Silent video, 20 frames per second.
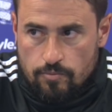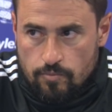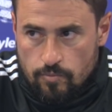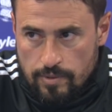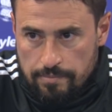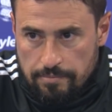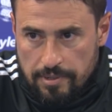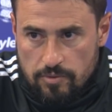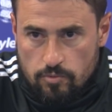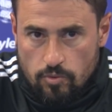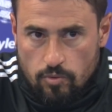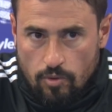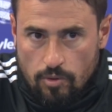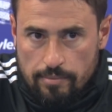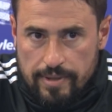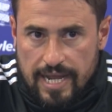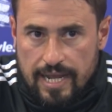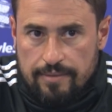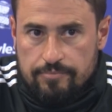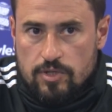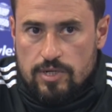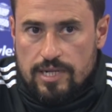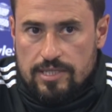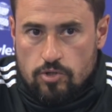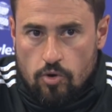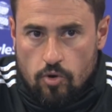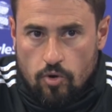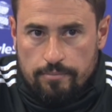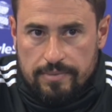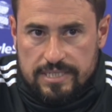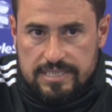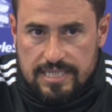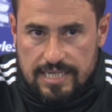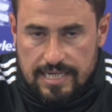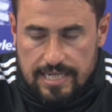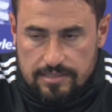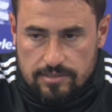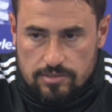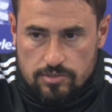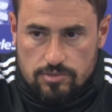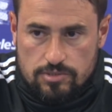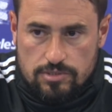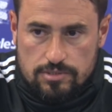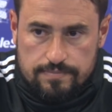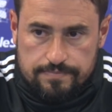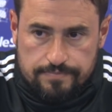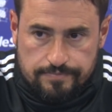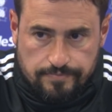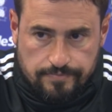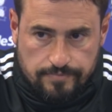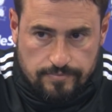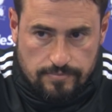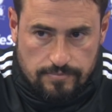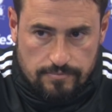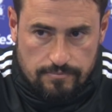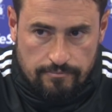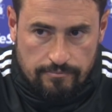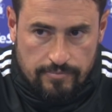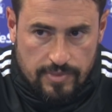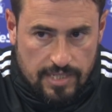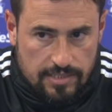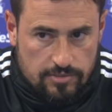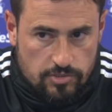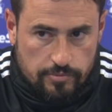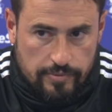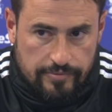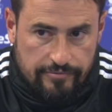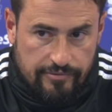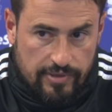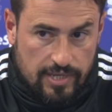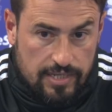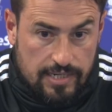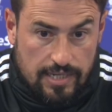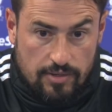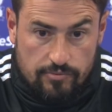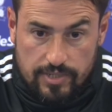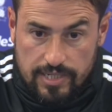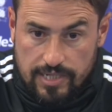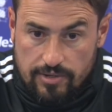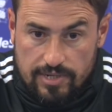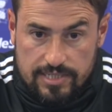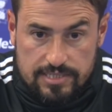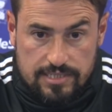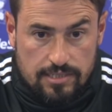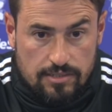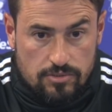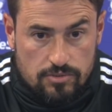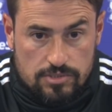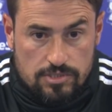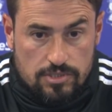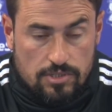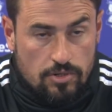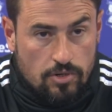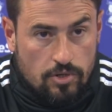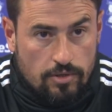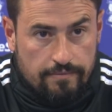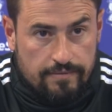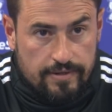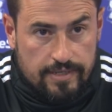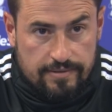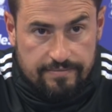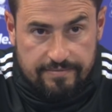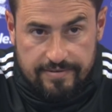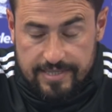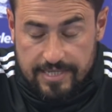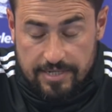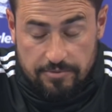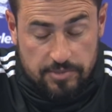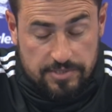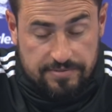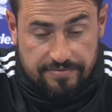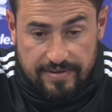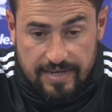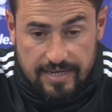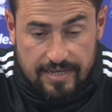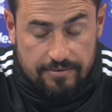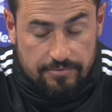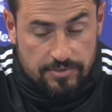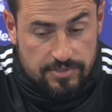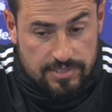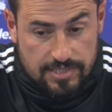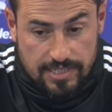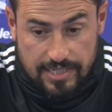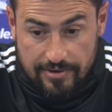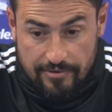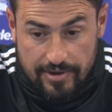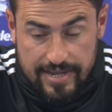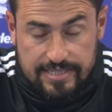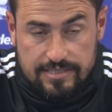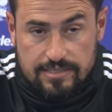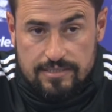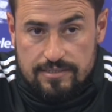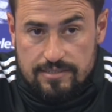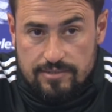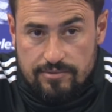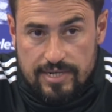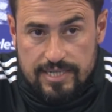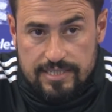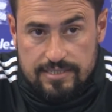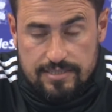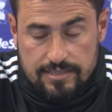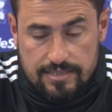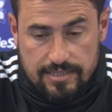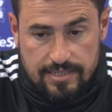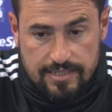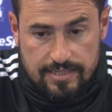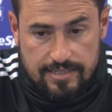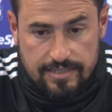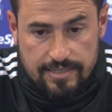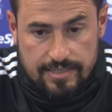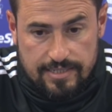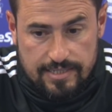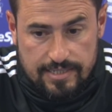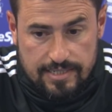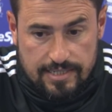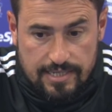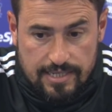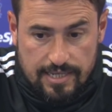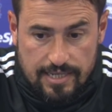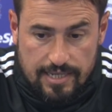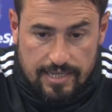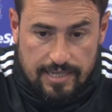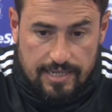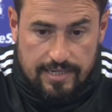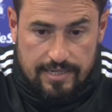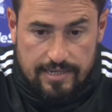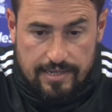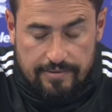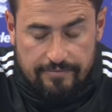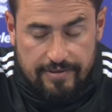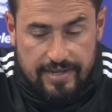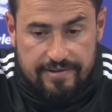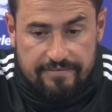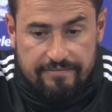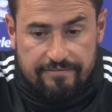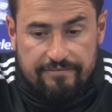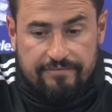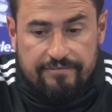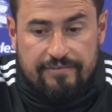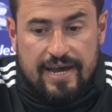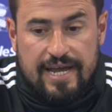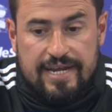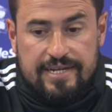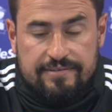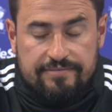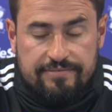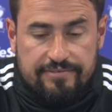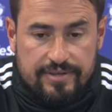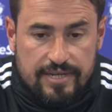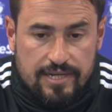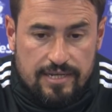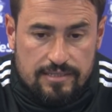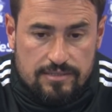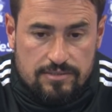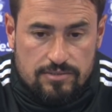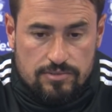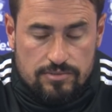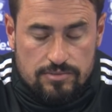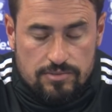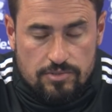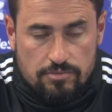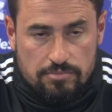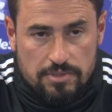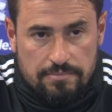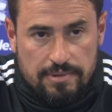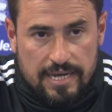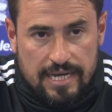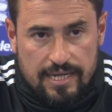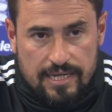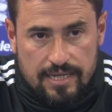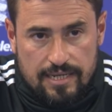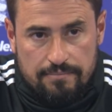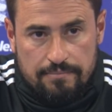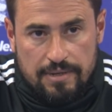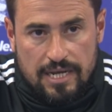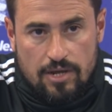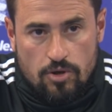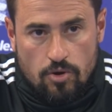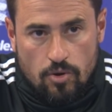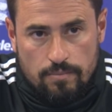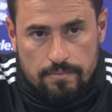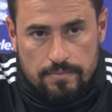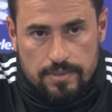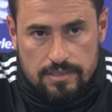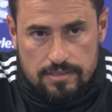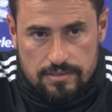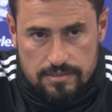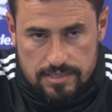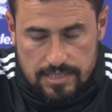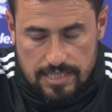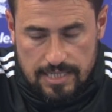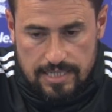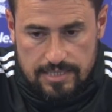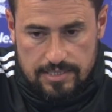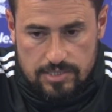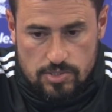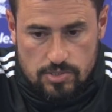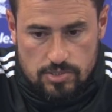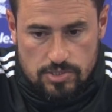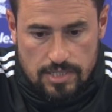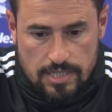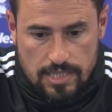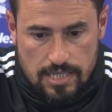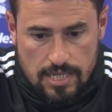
We played with Wolverhampton at home at St Andrews. To be fair, now the grass, it looks lovely. It was great, and a very fine feeling to be back home, St Andrews.